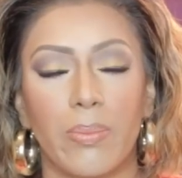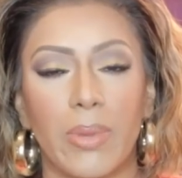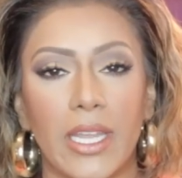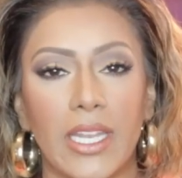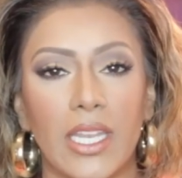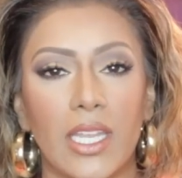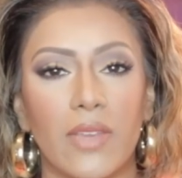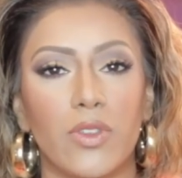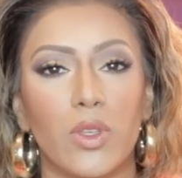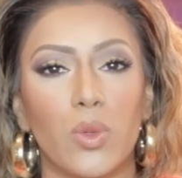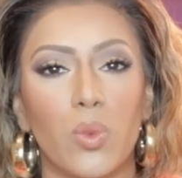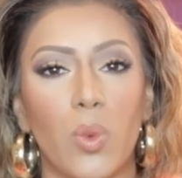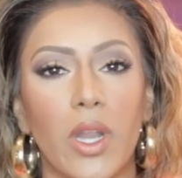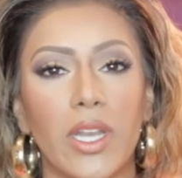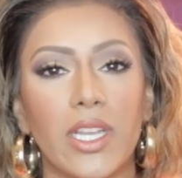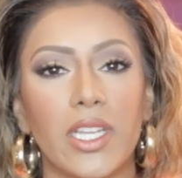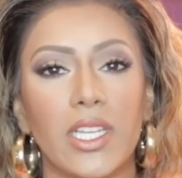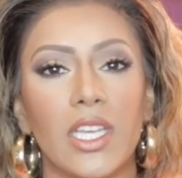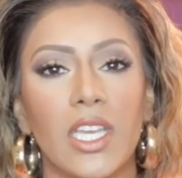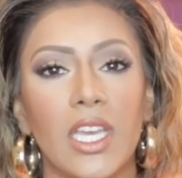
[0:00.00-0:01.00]
But if you
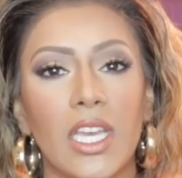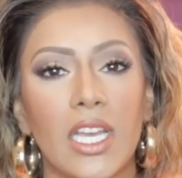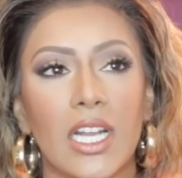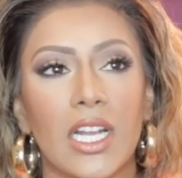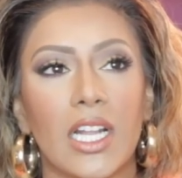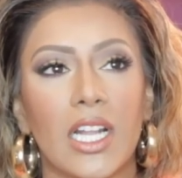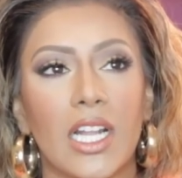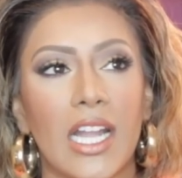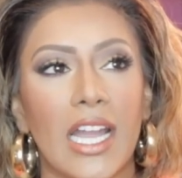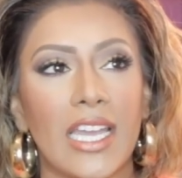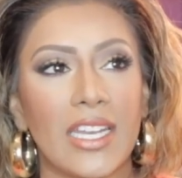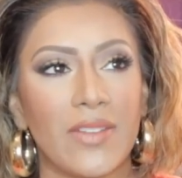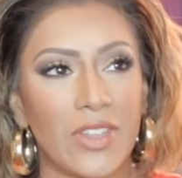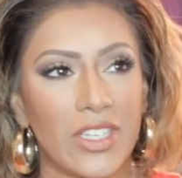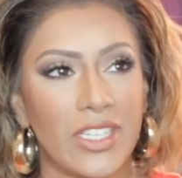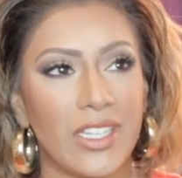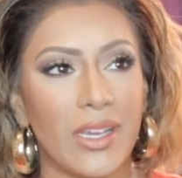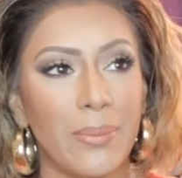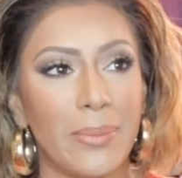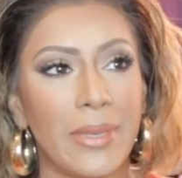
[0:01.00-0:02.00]
wanted kind of
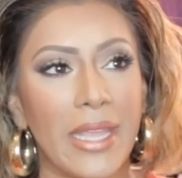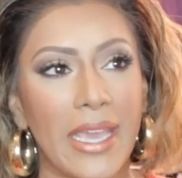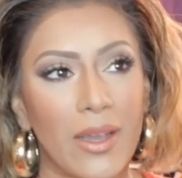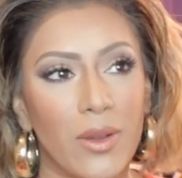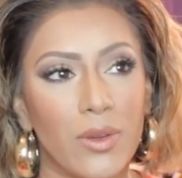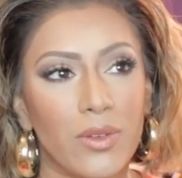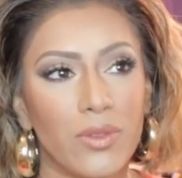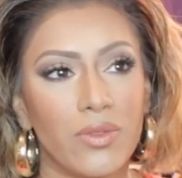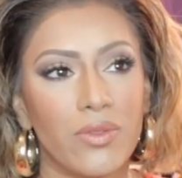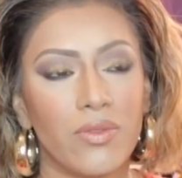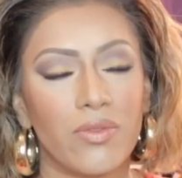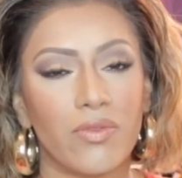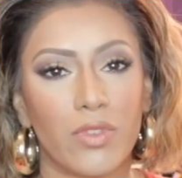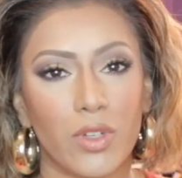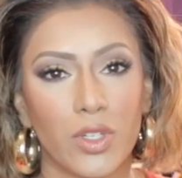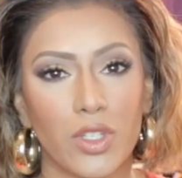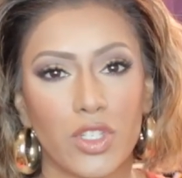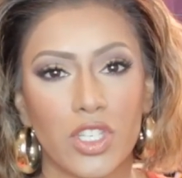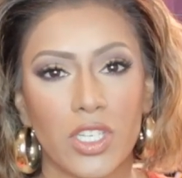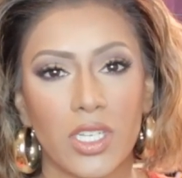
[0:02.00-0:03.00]
a dumbed down
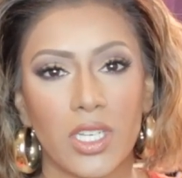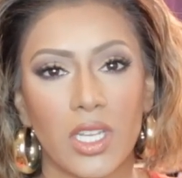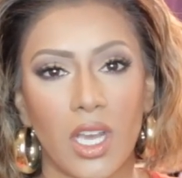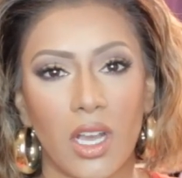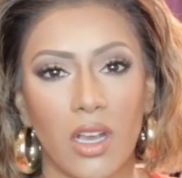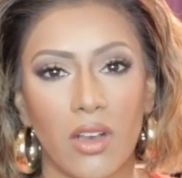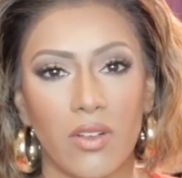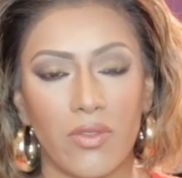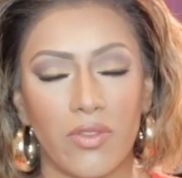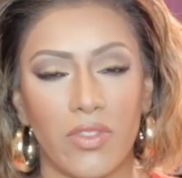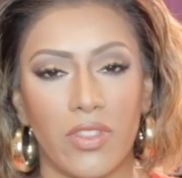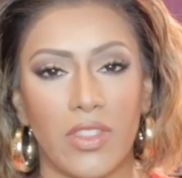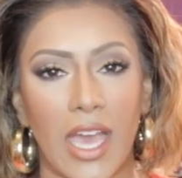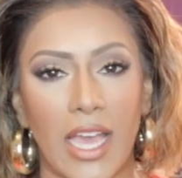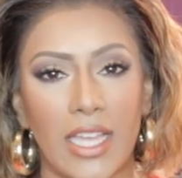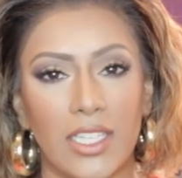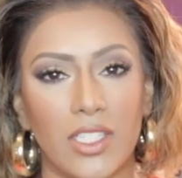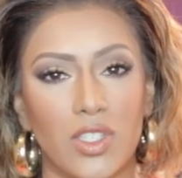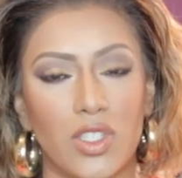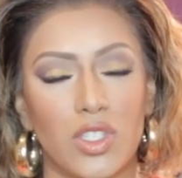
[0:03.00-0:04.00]
version of
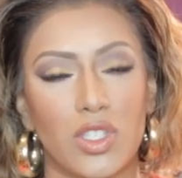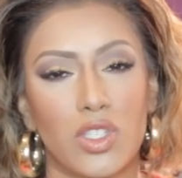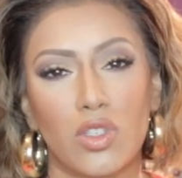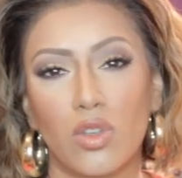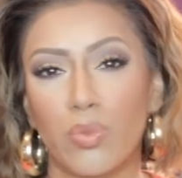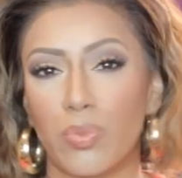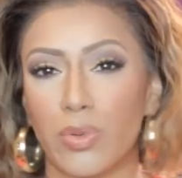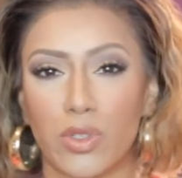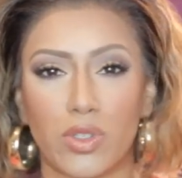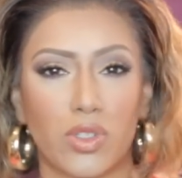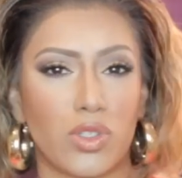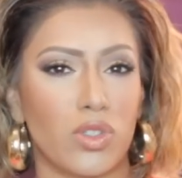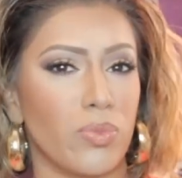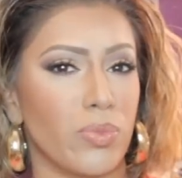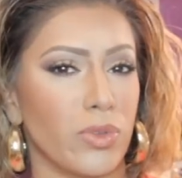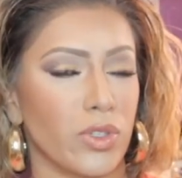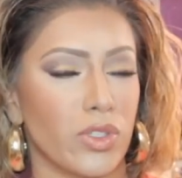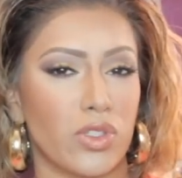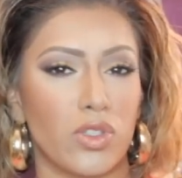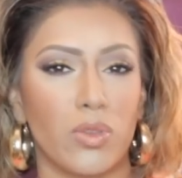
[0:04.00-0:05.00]
that super,
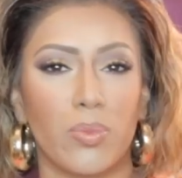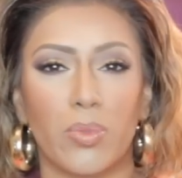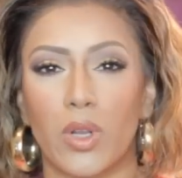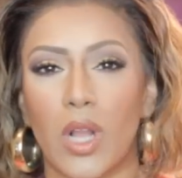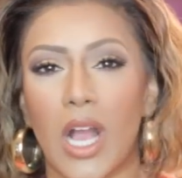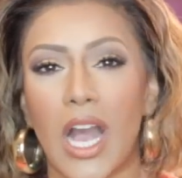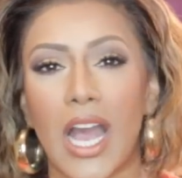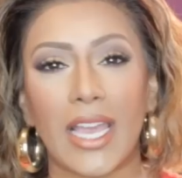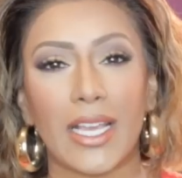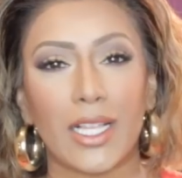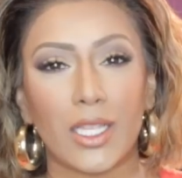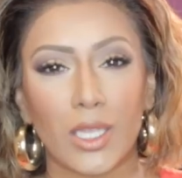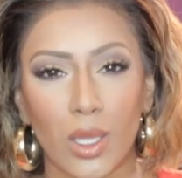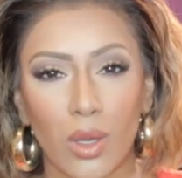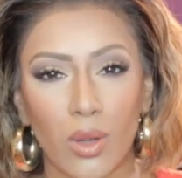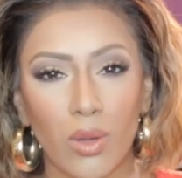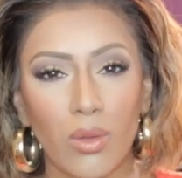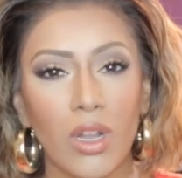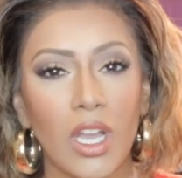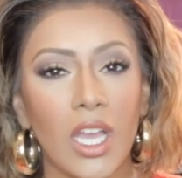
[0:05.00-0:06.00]
super, super high
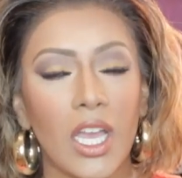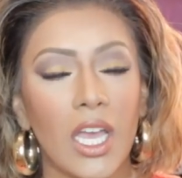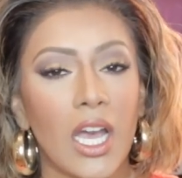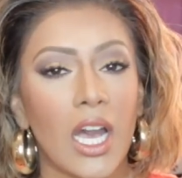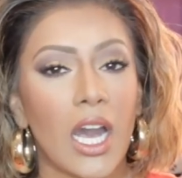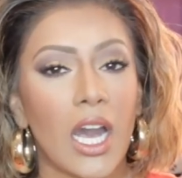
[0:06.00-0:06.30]
glow,